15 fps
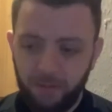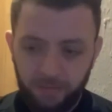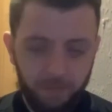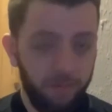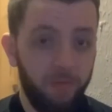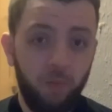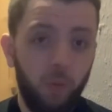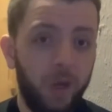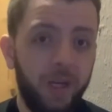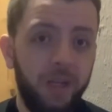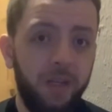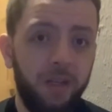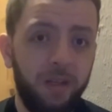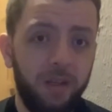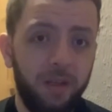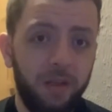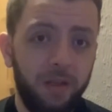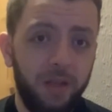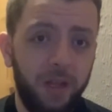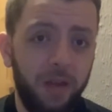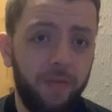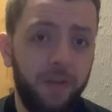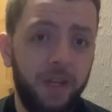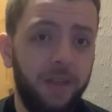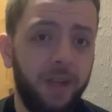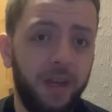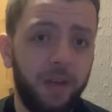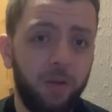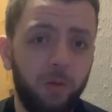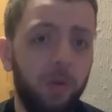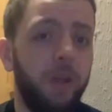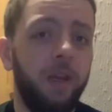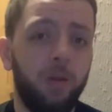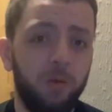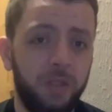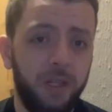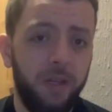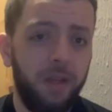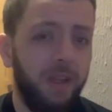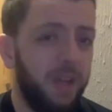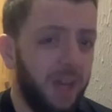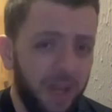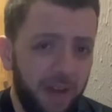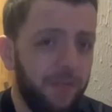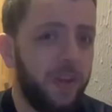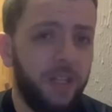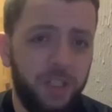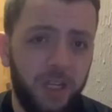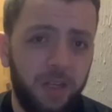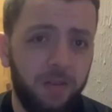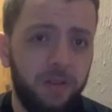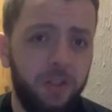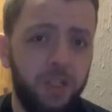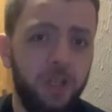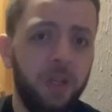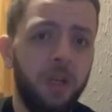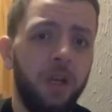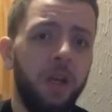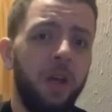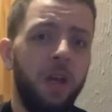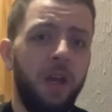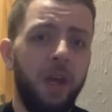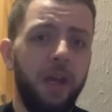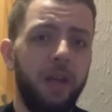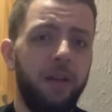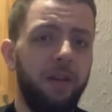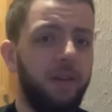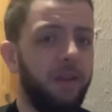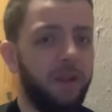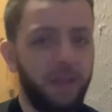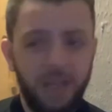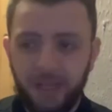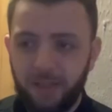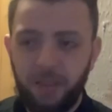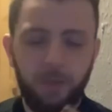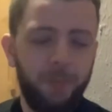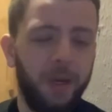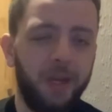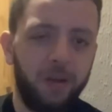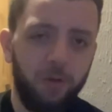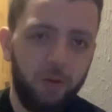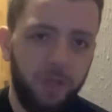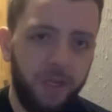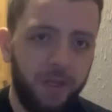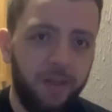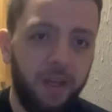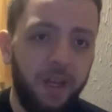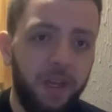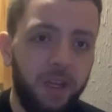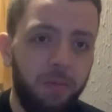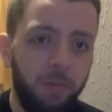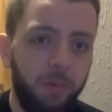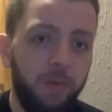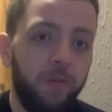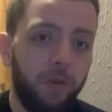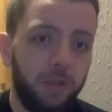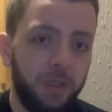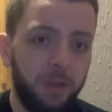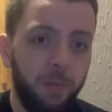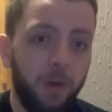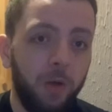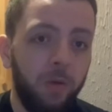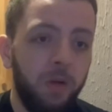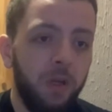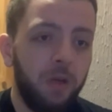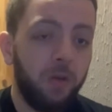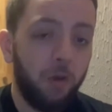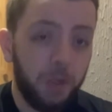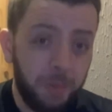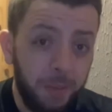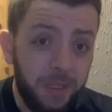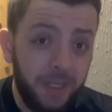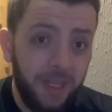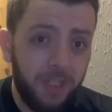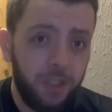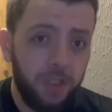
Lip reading: winning every tackle that he goes into, every challenge, and gets us back on attack when we've lost the ball, lost possession.